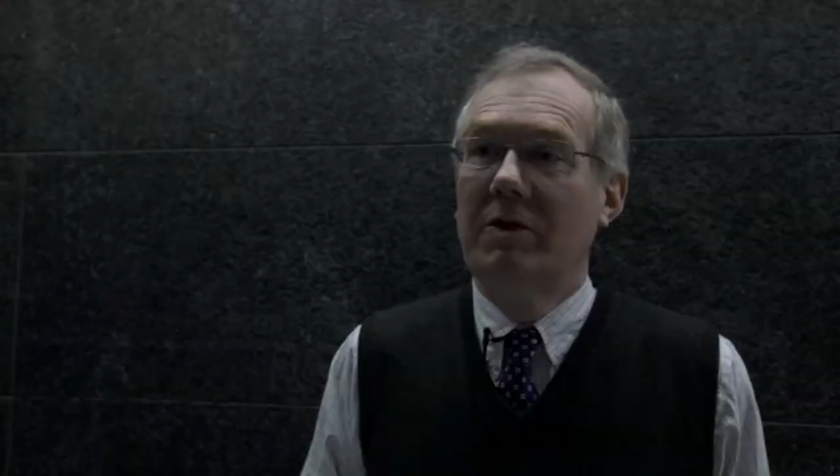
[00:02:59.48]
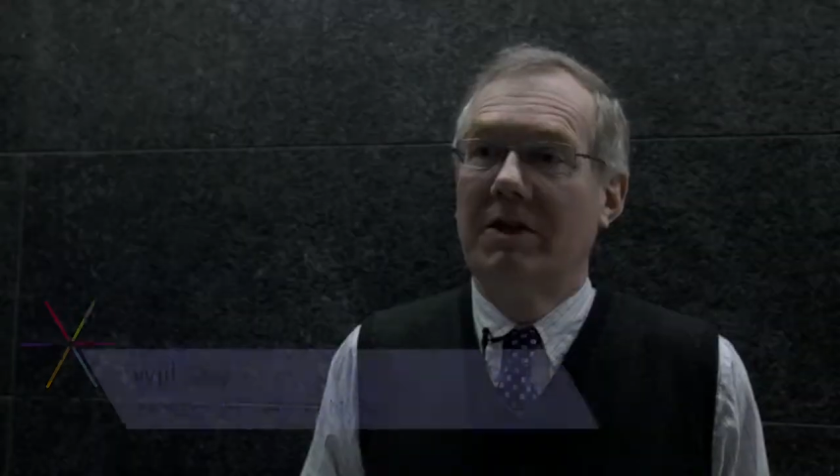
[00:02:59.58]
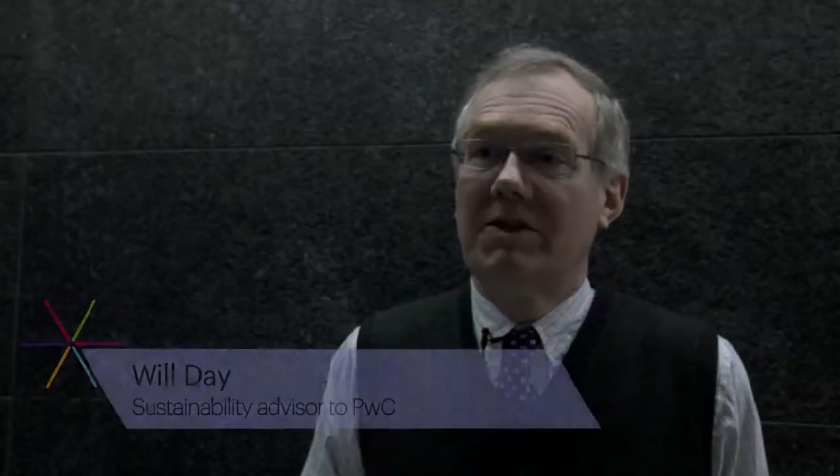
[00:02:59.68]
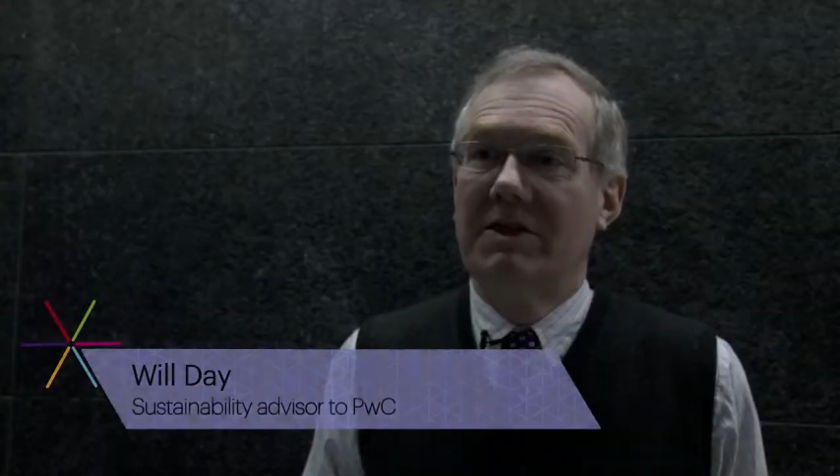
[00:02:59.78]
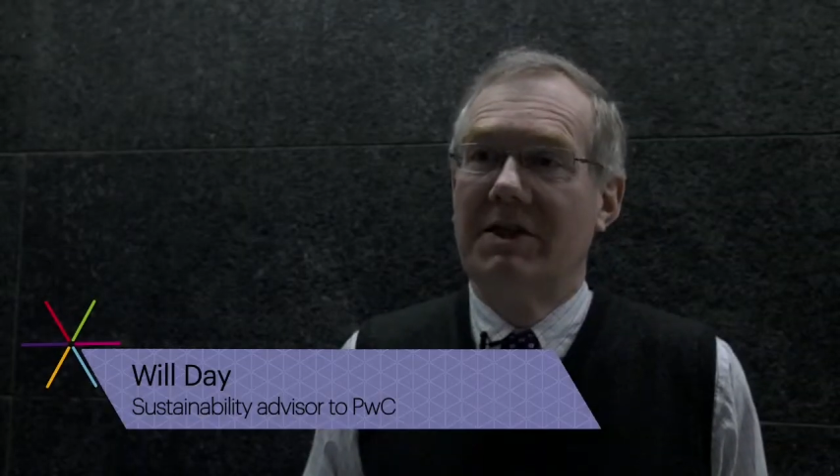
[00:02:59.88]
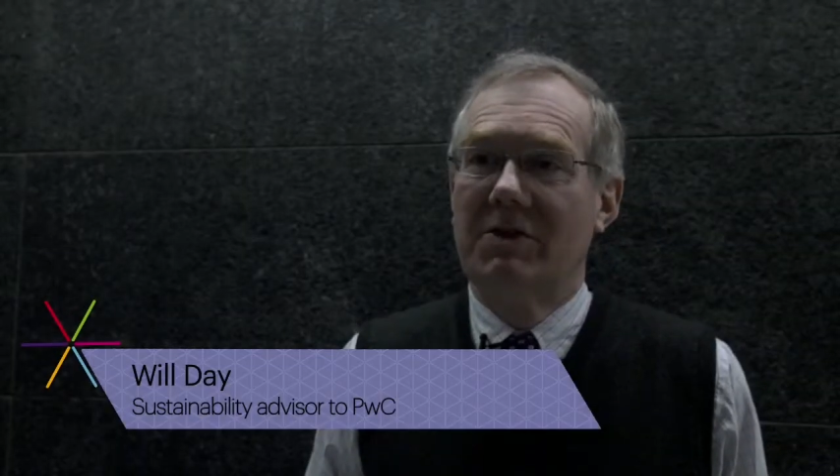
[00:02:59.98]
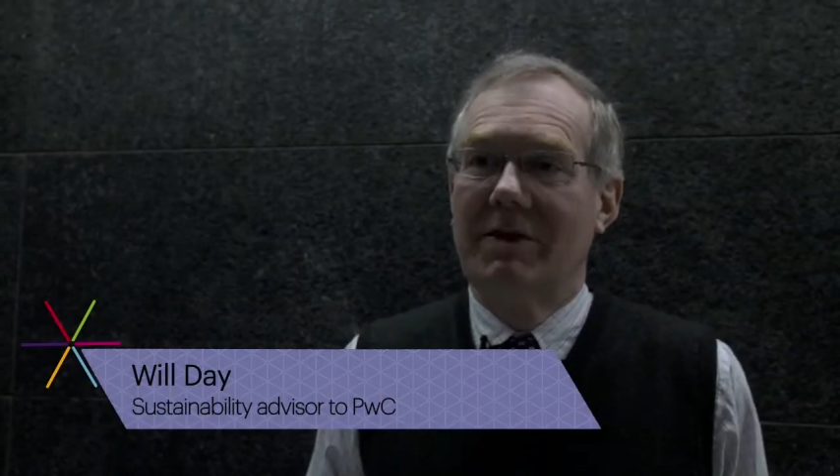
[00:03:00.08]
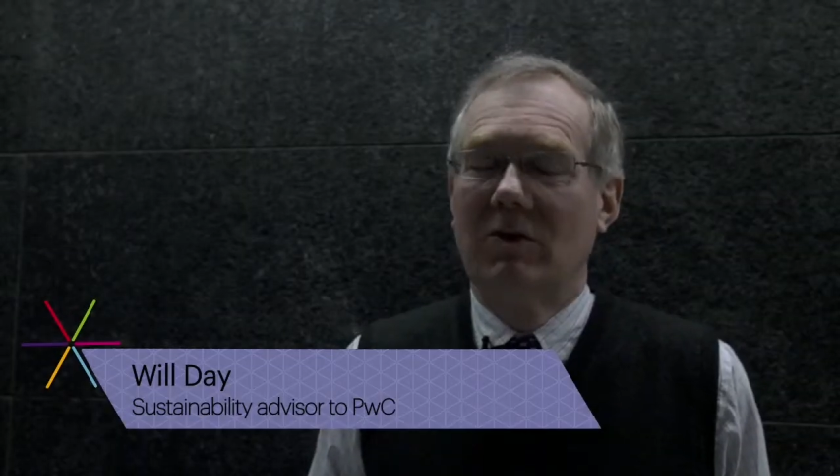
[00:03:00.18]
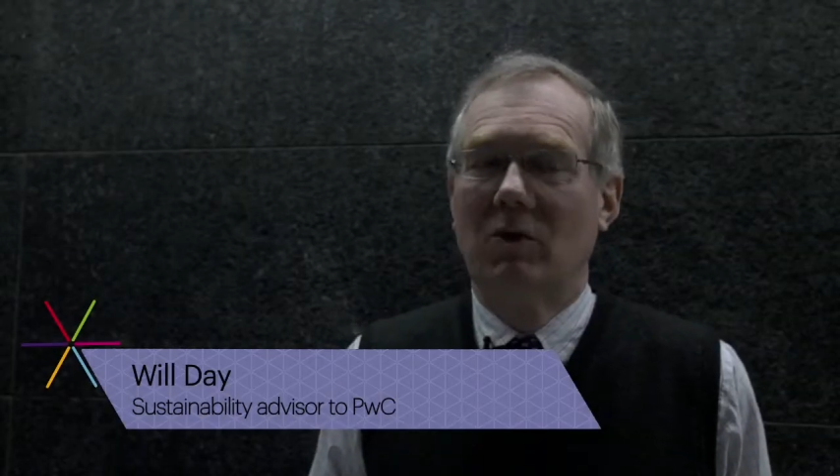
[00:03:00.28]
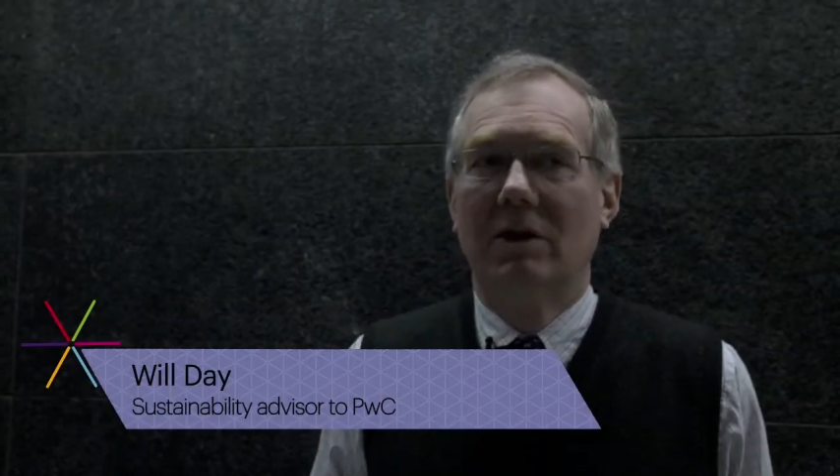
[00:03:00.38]
with our cities
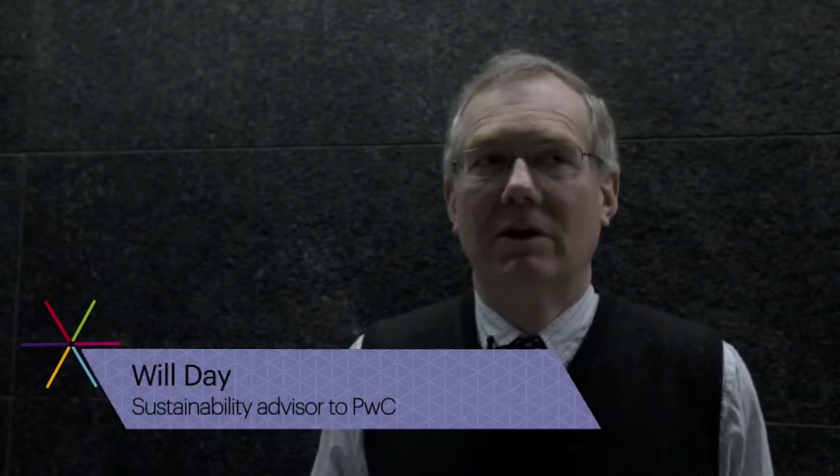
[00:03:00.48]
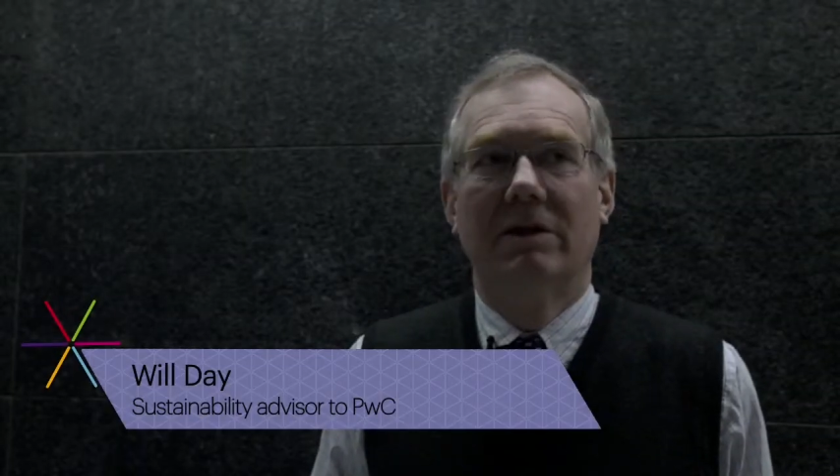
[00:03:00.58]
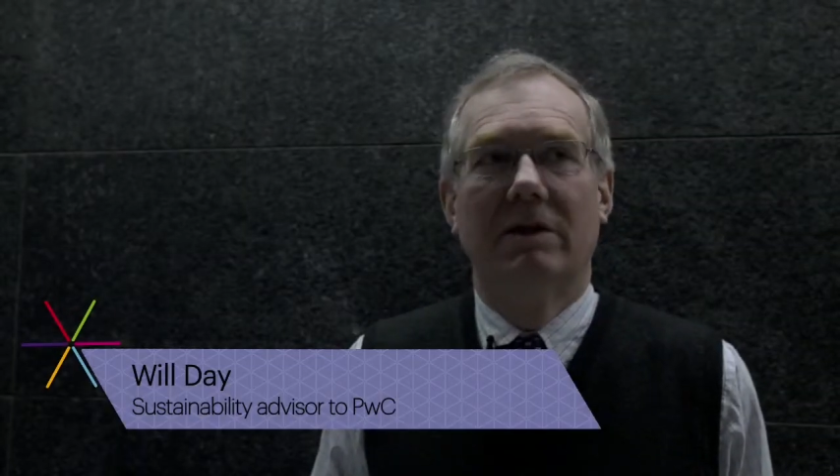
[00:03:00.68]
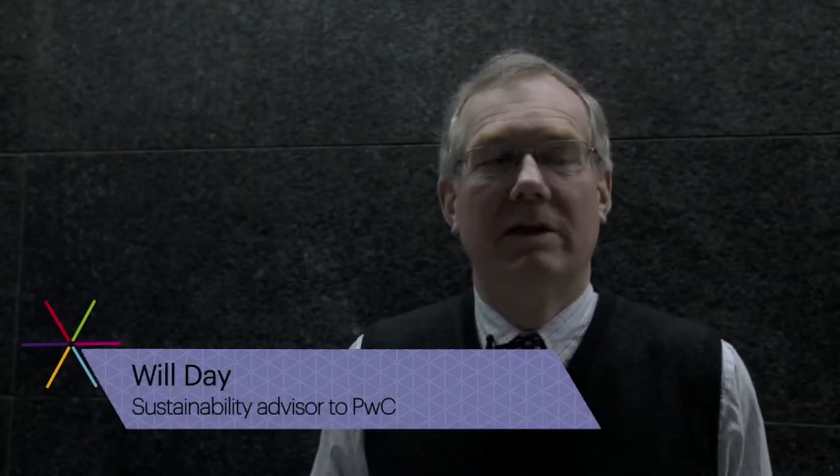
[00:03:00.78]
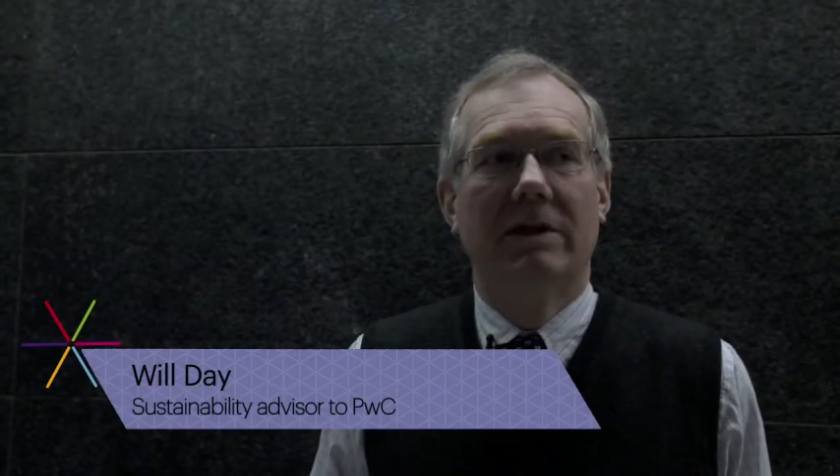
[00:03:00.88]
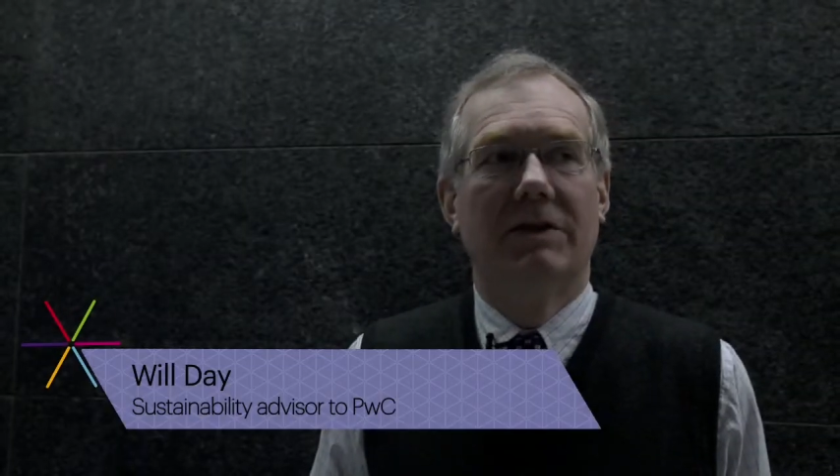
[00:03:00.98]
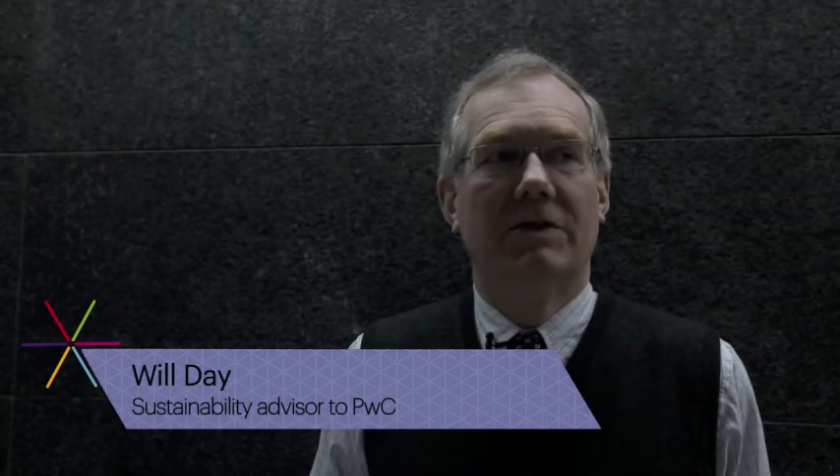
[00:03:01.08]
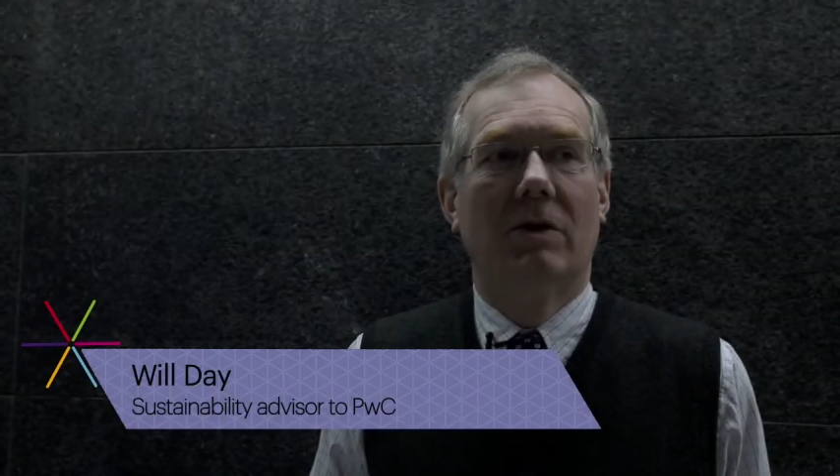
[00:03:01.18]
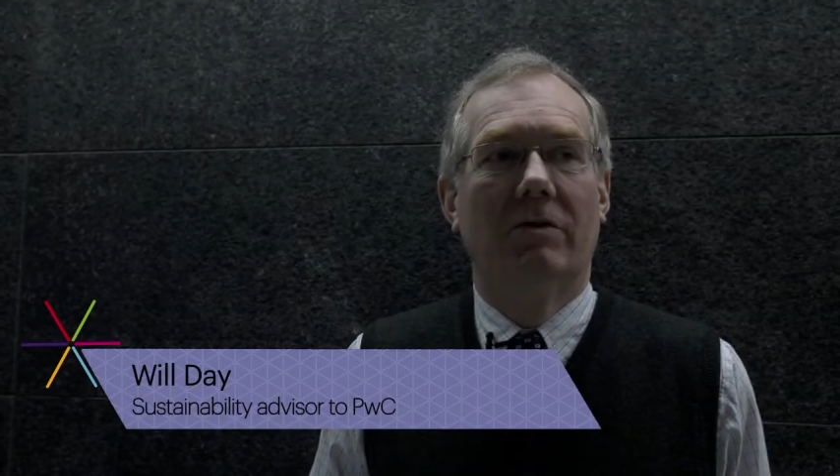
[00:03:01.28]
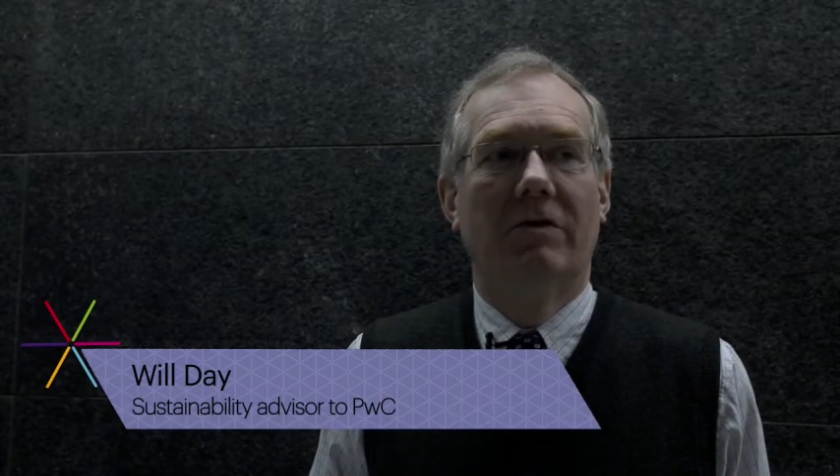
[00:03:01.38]
around the world
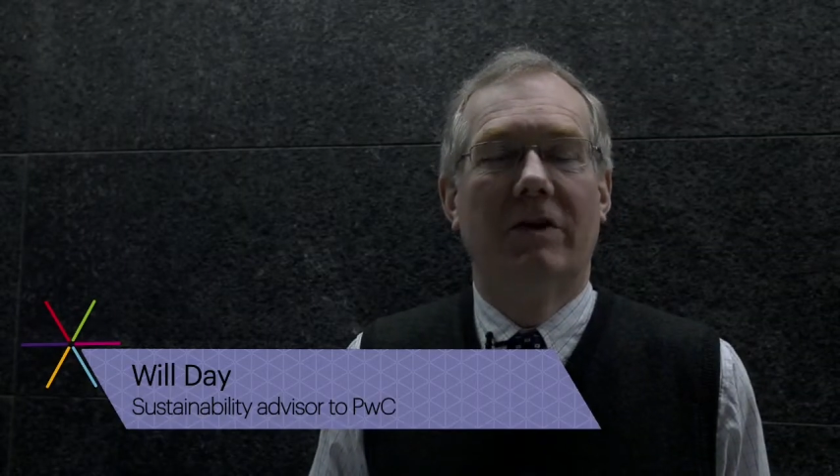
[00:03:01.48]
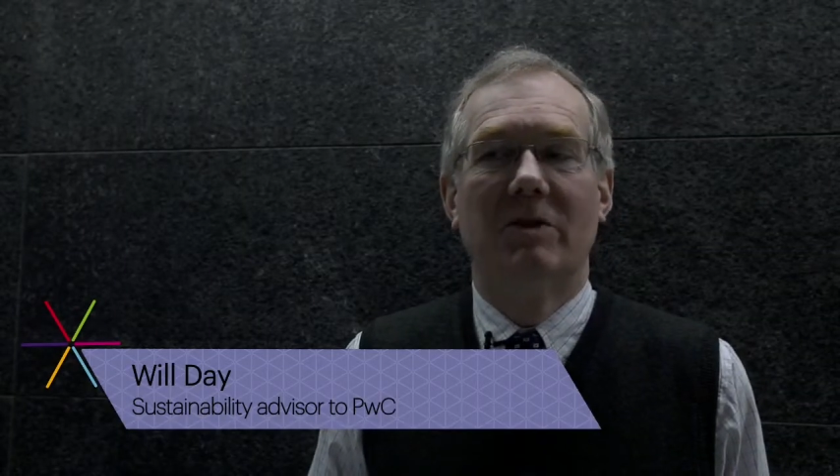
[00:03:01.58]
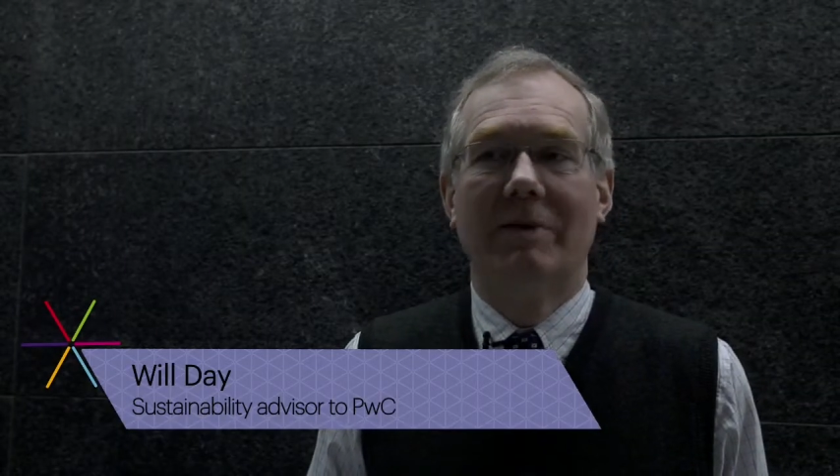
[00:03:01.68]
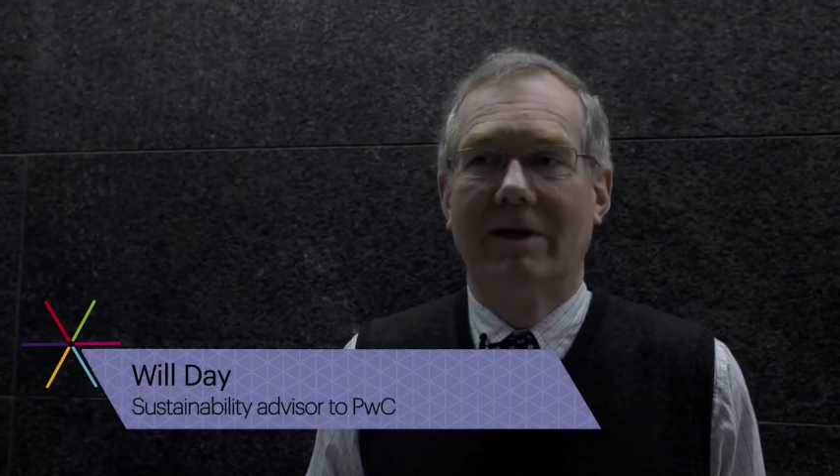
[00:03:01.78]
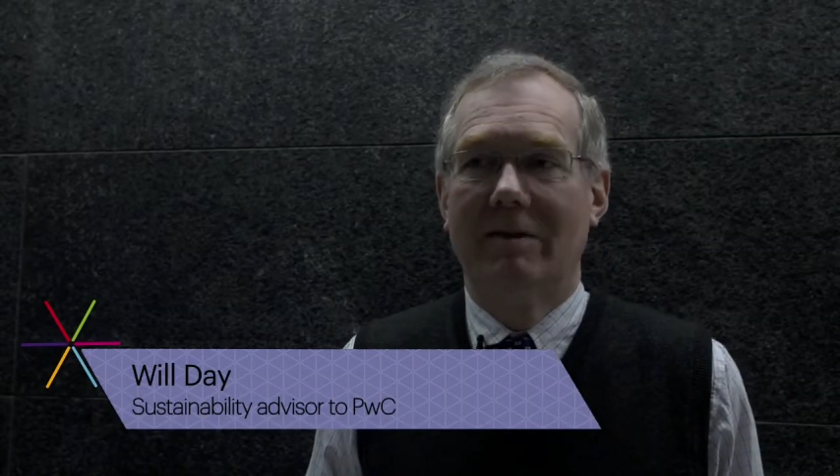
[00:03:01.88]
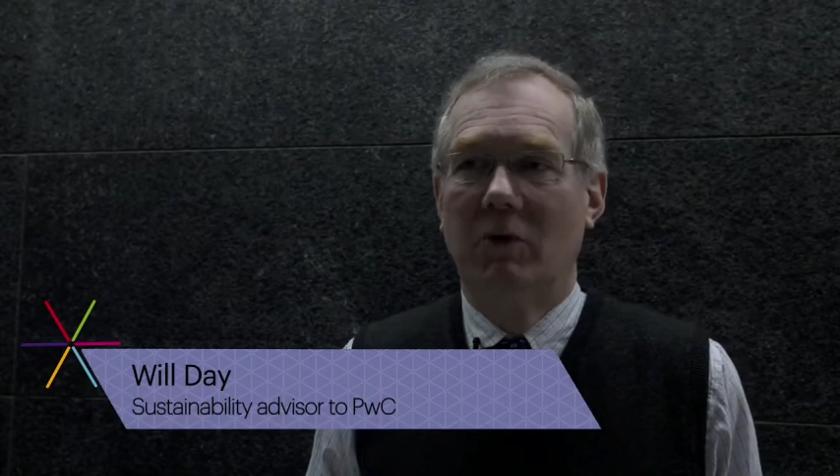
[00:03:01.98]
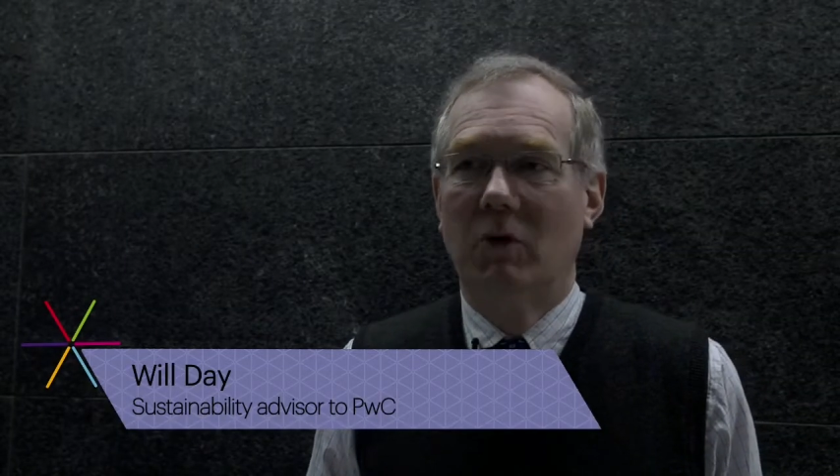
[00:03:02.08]
is of fundamental